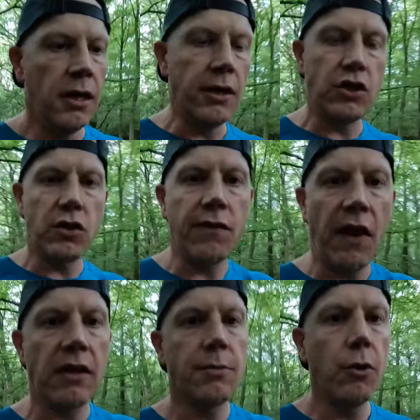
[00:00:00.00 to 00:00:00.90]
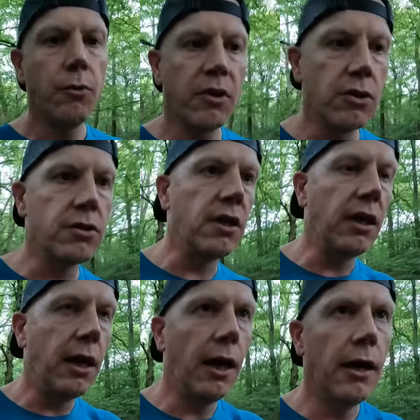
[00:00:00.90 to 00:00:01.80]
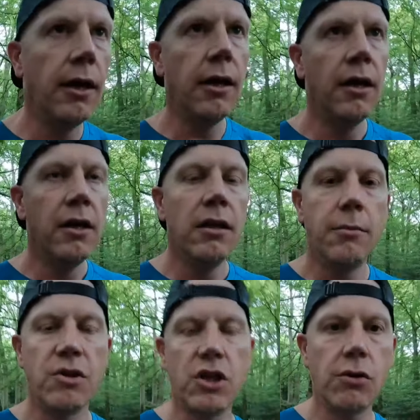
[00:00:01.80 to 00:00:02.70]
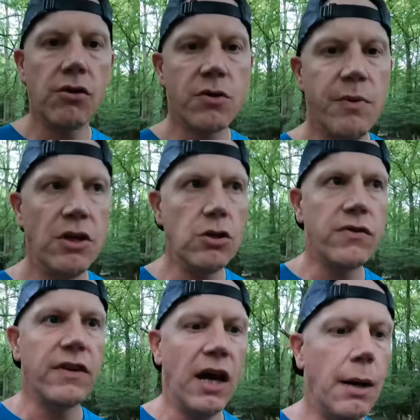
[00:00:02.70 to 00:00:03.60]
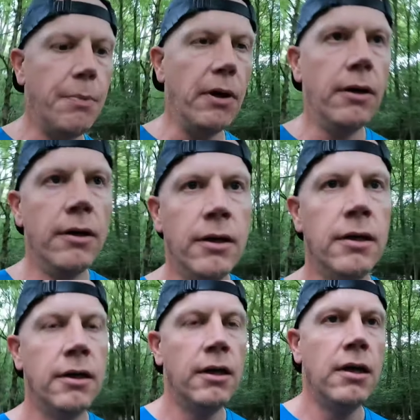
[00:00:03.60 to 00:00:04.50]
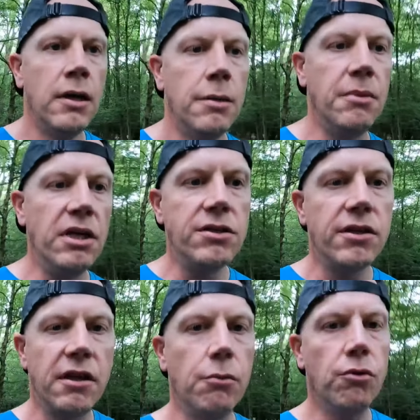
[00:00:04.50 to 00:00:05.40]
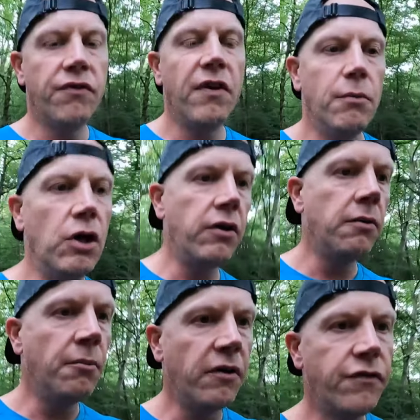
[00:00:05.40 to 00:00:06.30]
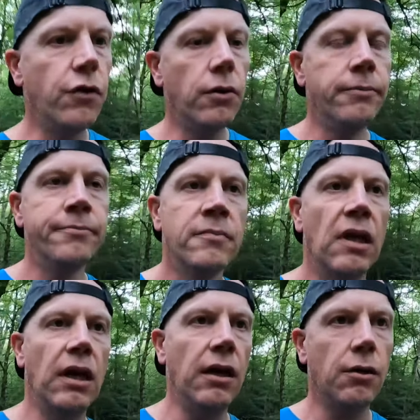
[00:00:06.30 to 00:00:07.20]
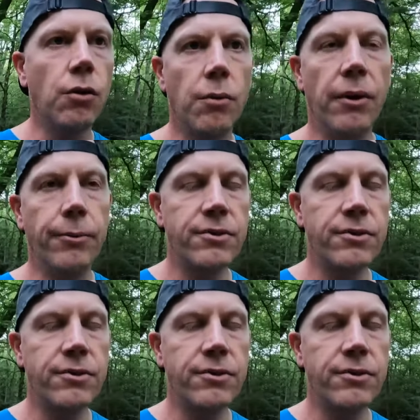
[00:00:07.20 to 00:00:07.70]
it's just flexible because the material that's been used for that upper means that it will fit my foot quite well.